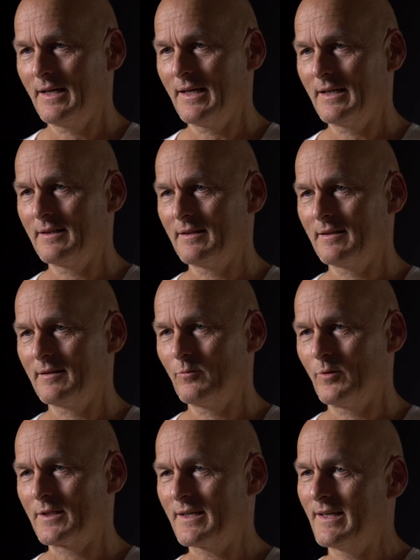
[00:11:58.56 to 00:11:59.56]
and
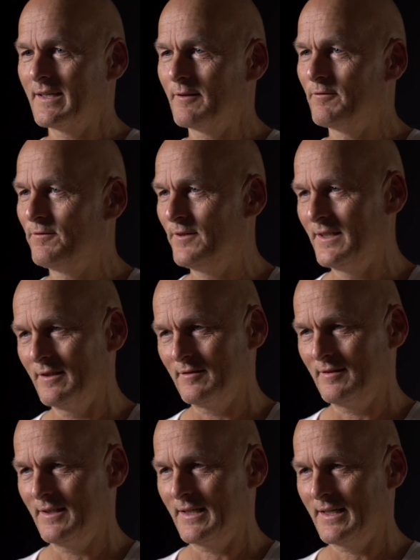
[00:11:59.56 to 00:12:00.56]
what kind of
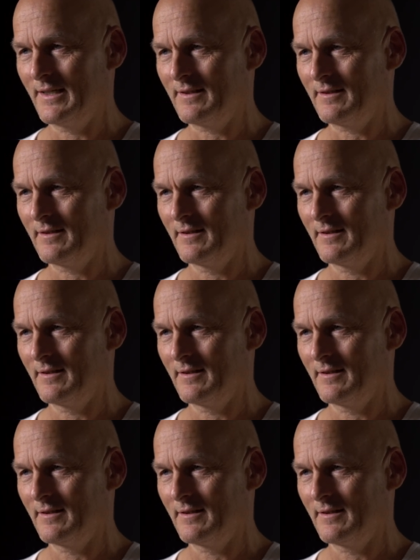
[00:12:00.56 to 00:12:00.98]
fears he had.